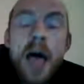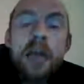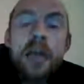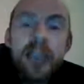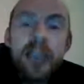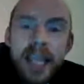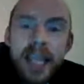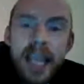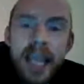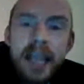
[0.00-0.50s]

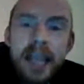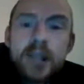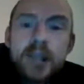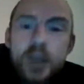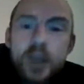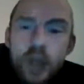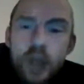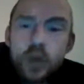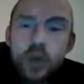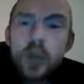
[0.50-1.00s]
The key
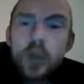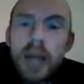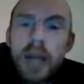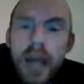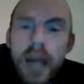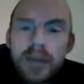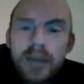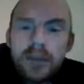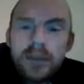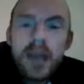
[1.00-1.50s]
to
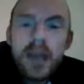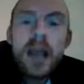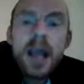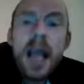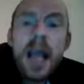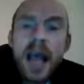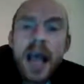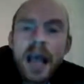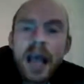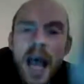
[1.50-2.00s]
life.
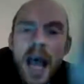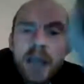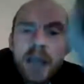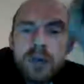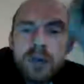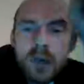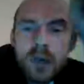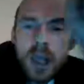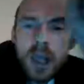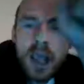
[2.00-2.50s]
And
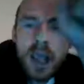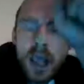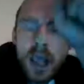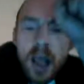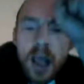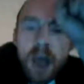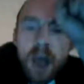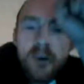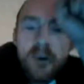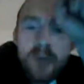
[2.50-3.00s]
I
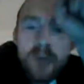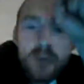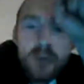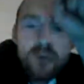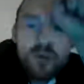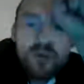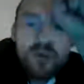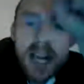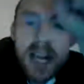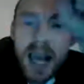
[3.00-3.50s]

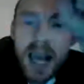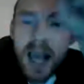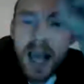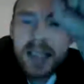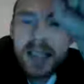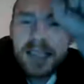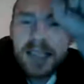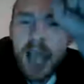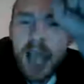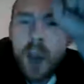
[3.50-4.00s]

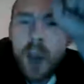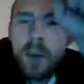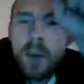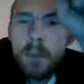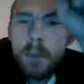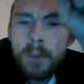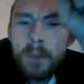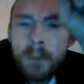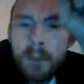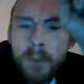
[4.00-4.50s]
realized
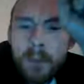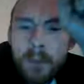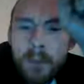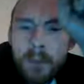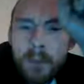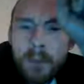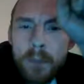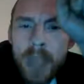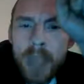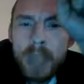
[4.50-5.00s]
how
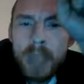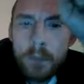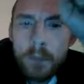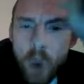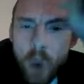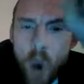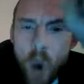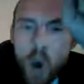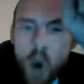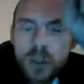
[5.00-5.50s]

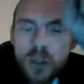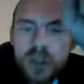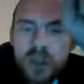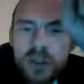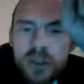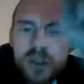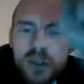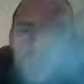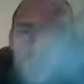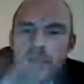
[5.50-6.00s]

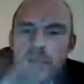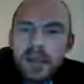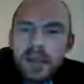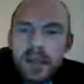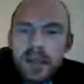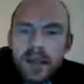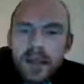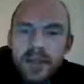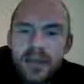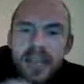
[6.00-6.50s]
important
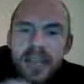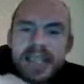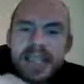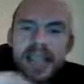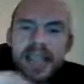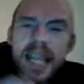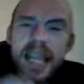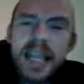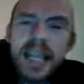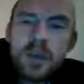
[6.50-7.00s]
this
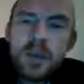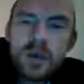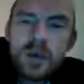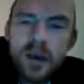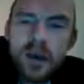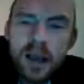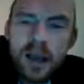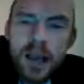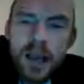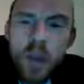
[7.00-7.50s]
key
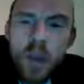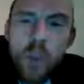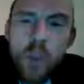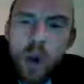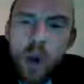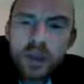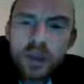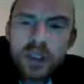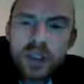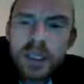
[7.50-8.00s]

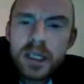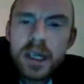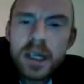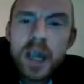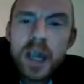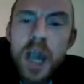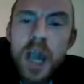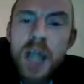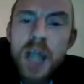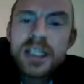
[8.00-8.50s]
was
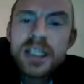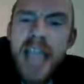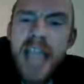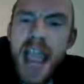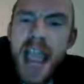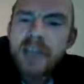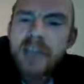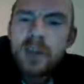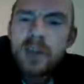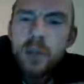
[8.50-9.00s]

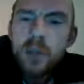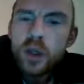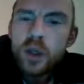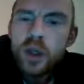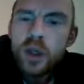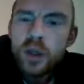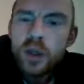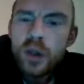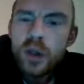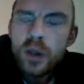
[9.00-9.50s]
to everybody
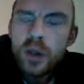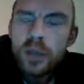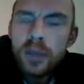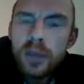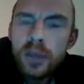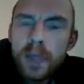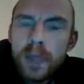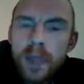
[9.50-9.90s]
on earth.